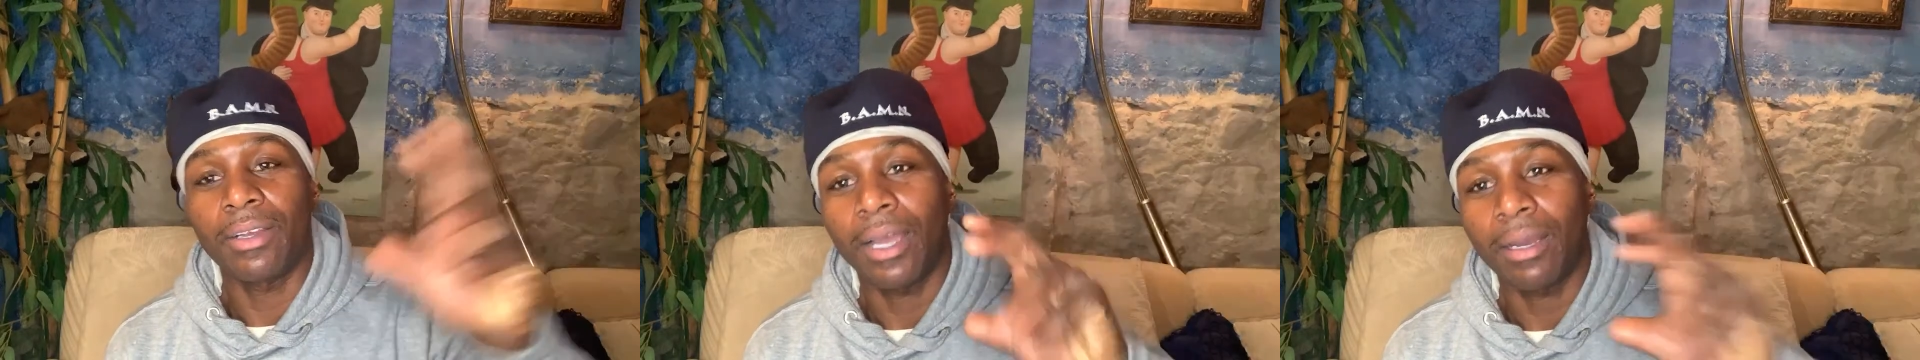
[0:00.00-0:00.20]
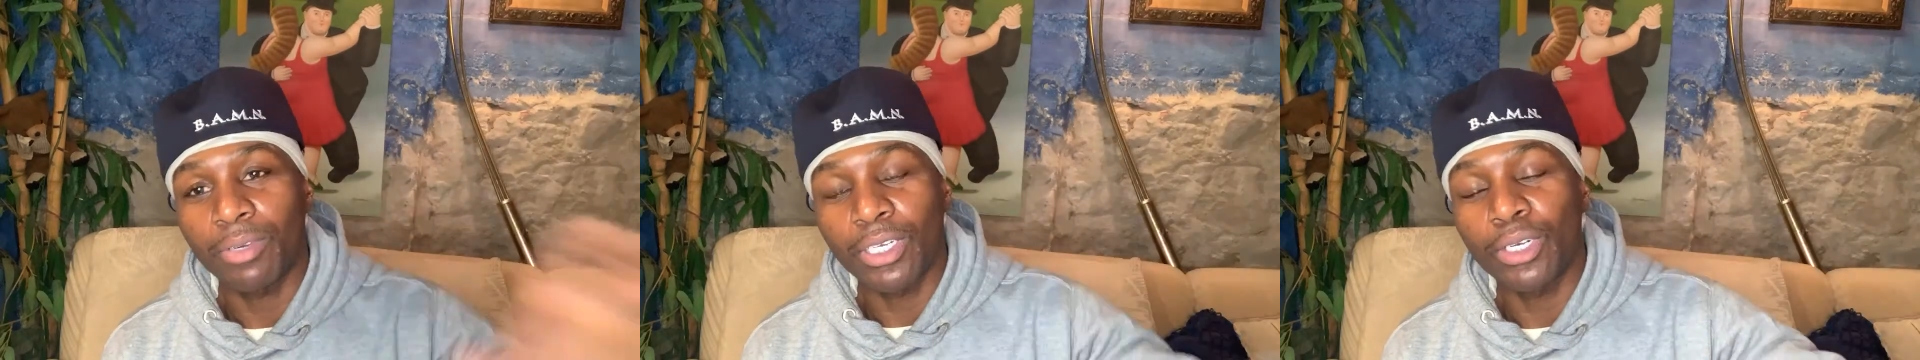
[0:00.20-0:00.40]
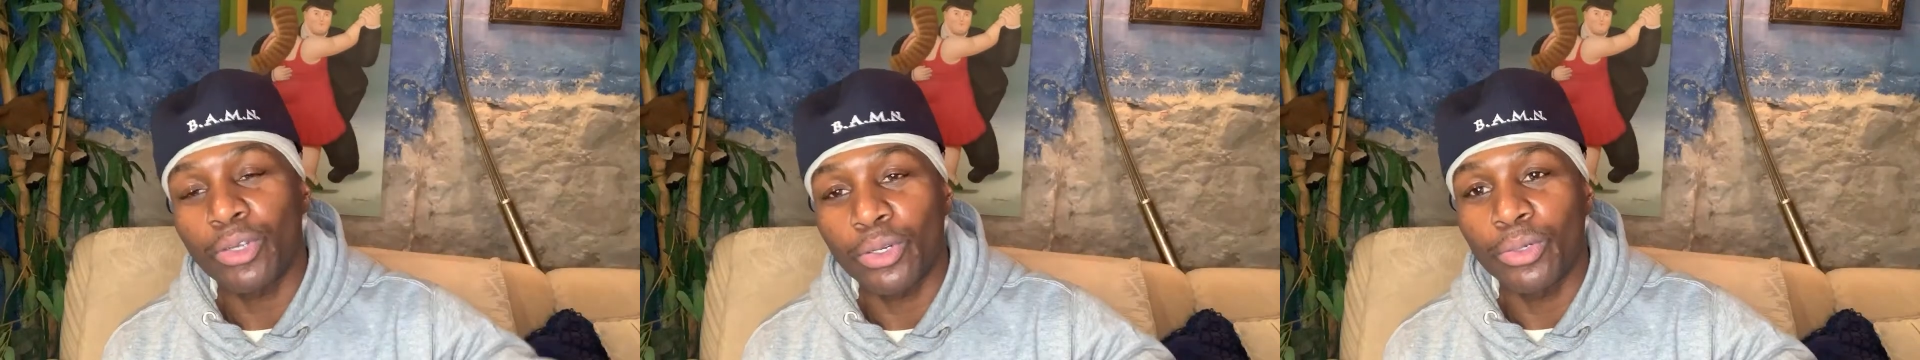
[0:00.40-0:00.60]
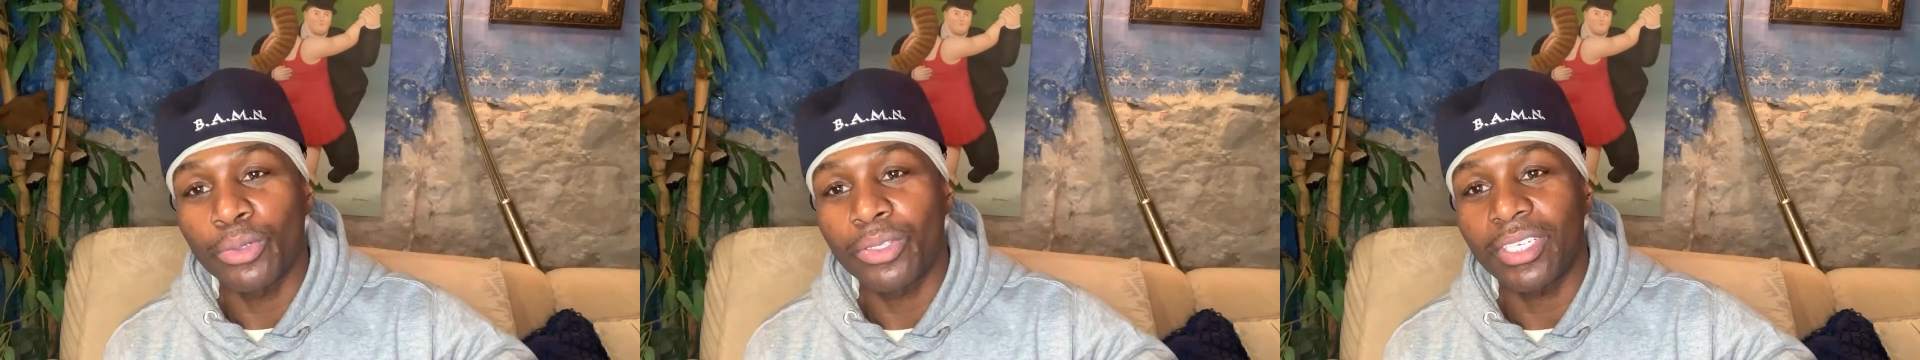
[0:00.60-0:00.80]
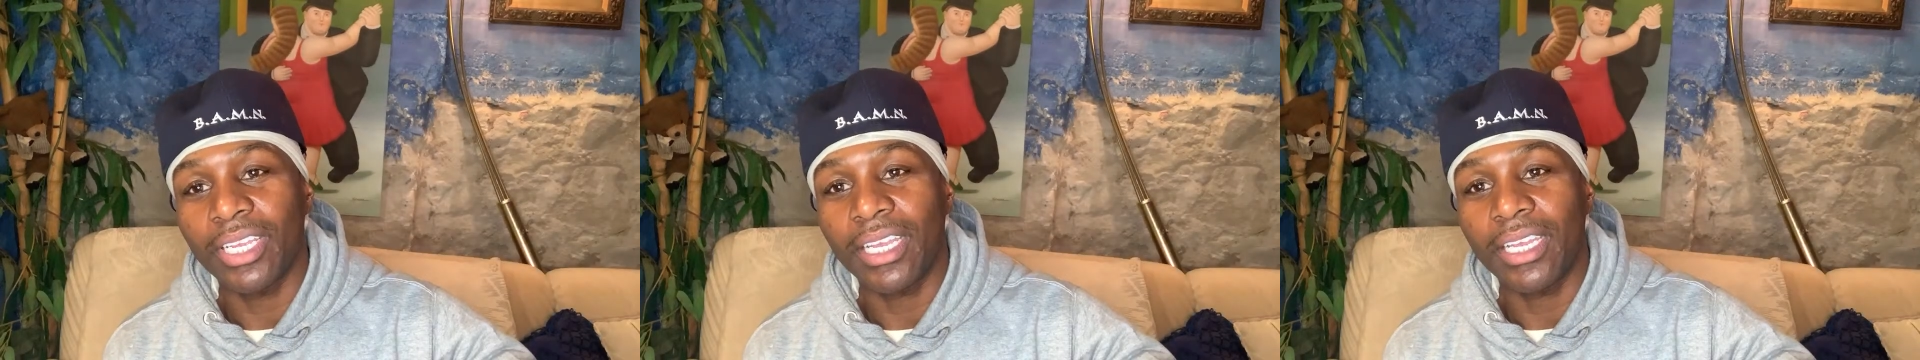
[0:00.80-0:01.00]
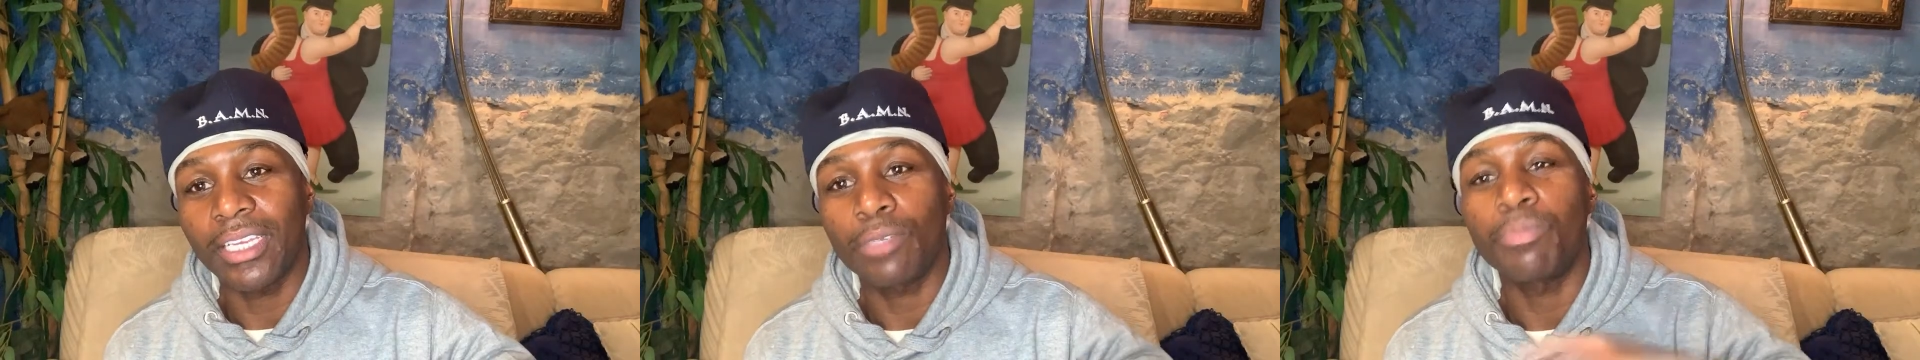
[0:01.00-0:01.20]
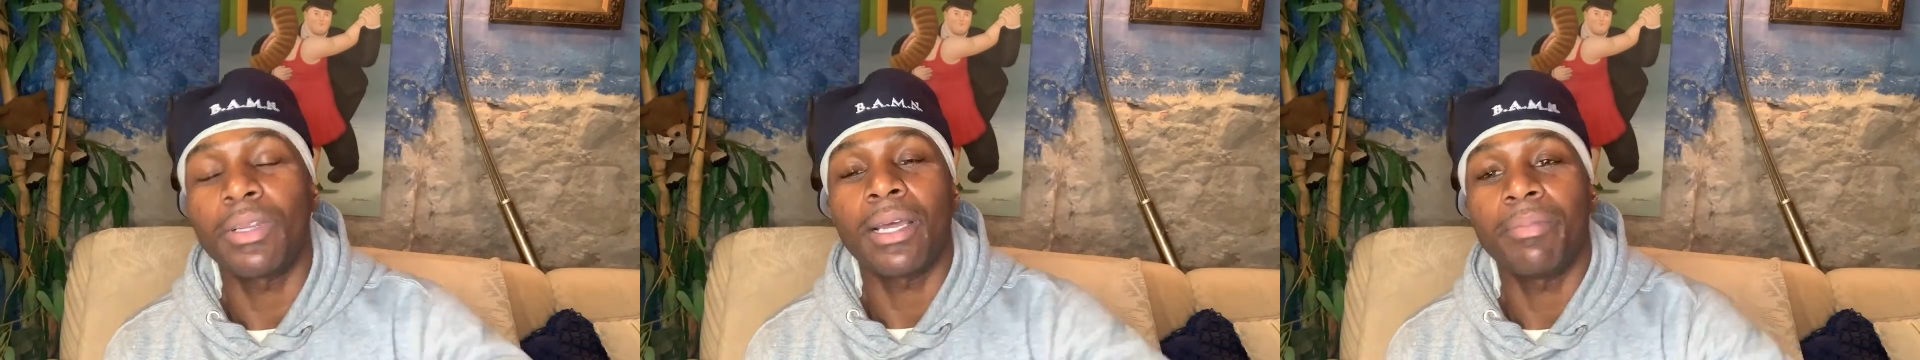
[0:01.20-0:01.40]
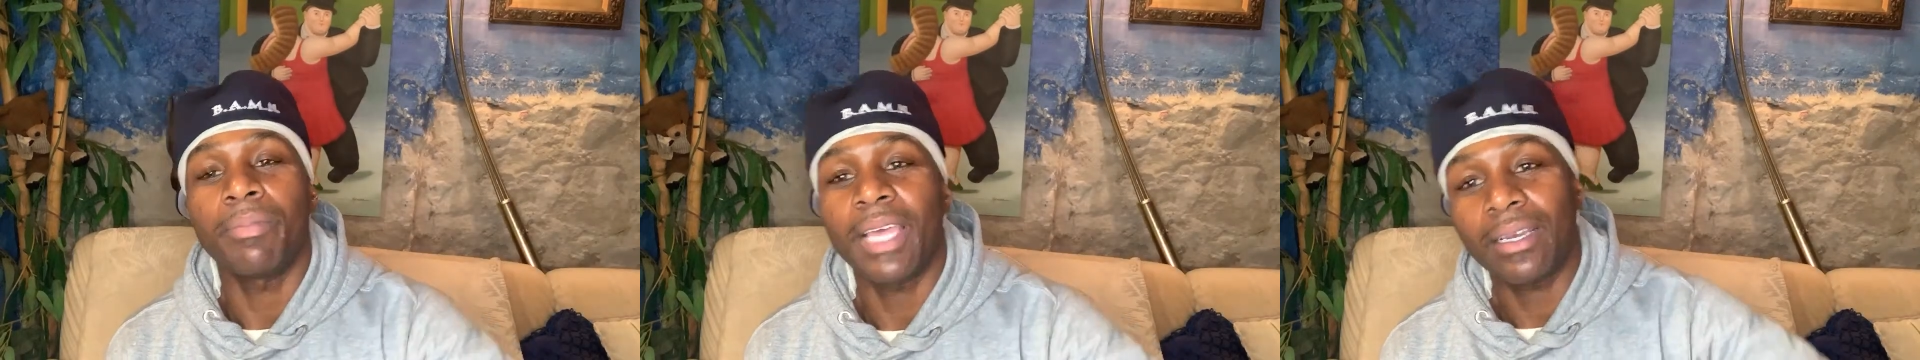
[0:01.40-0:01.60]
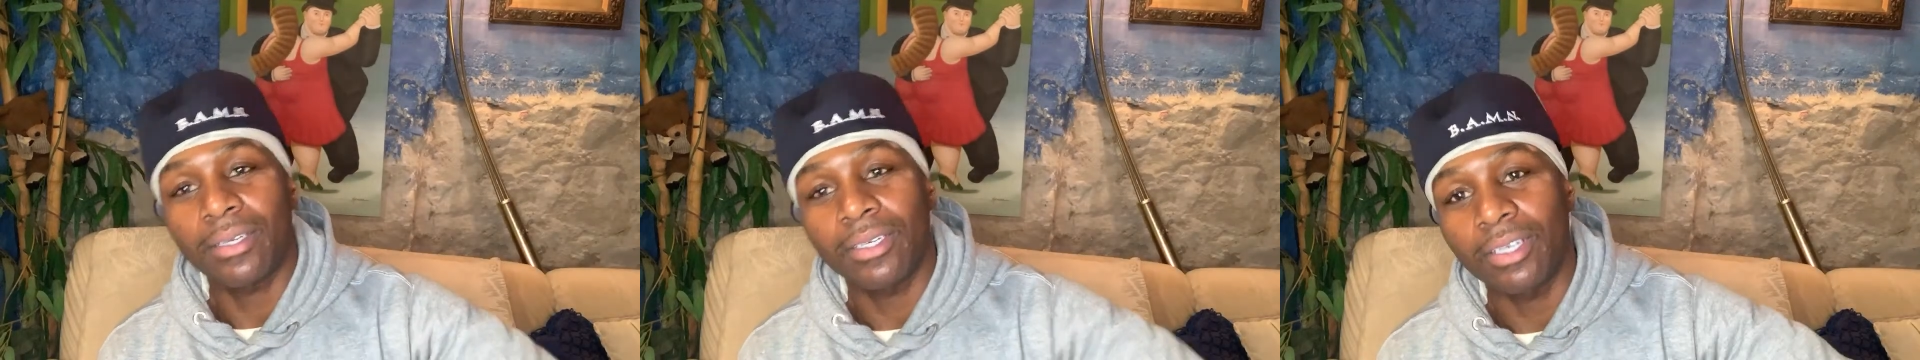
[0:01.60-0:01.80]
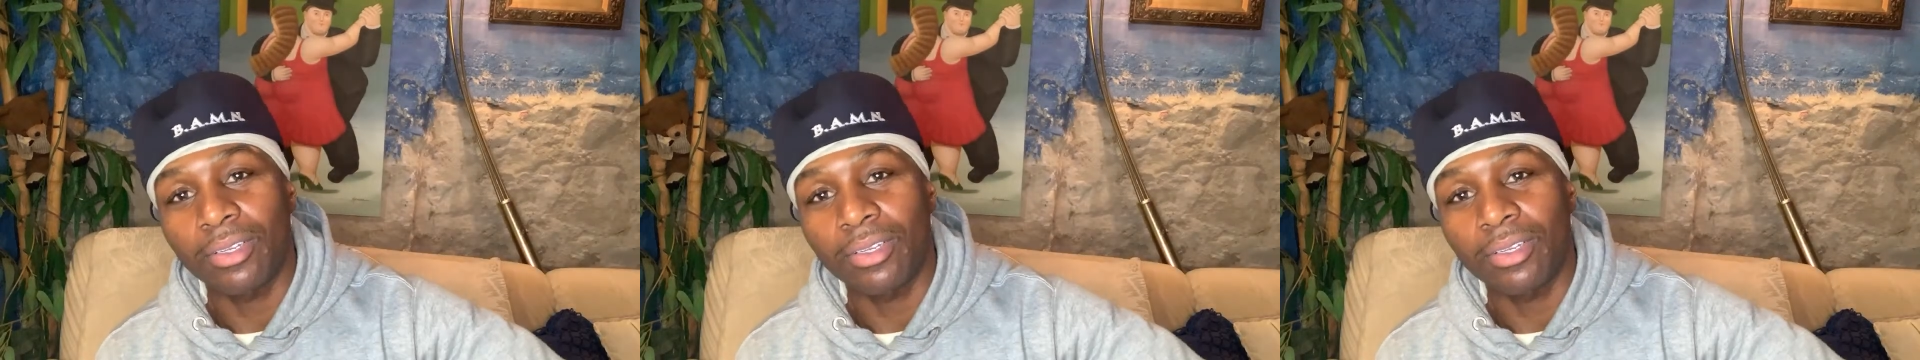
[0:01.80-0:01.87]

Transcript: I'm gonna go to the edge, but I'm not gonna